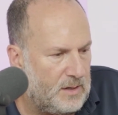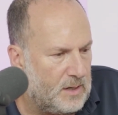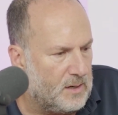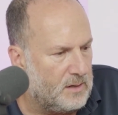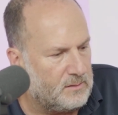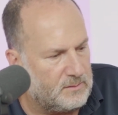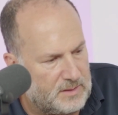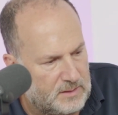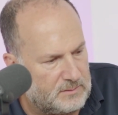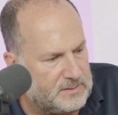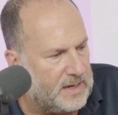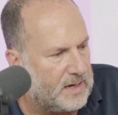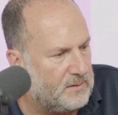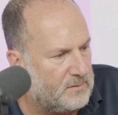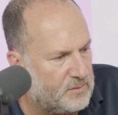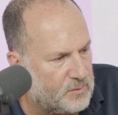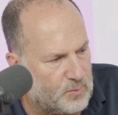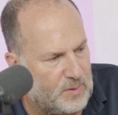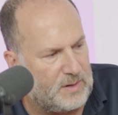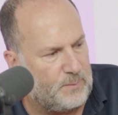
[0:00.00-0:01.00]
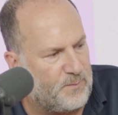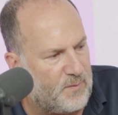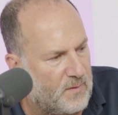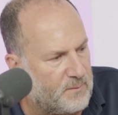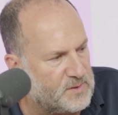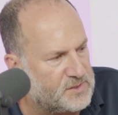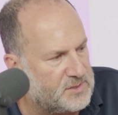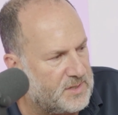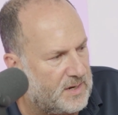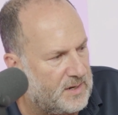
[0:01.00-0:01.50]
You know, they'll get
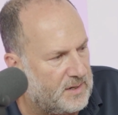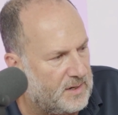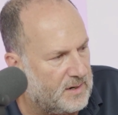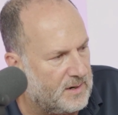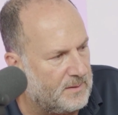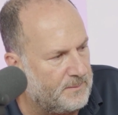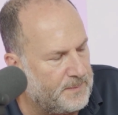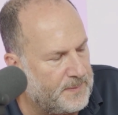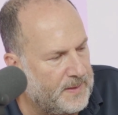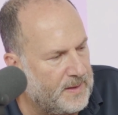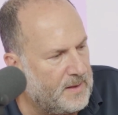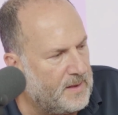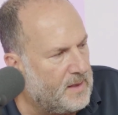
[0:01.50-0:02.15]
3-4% a year.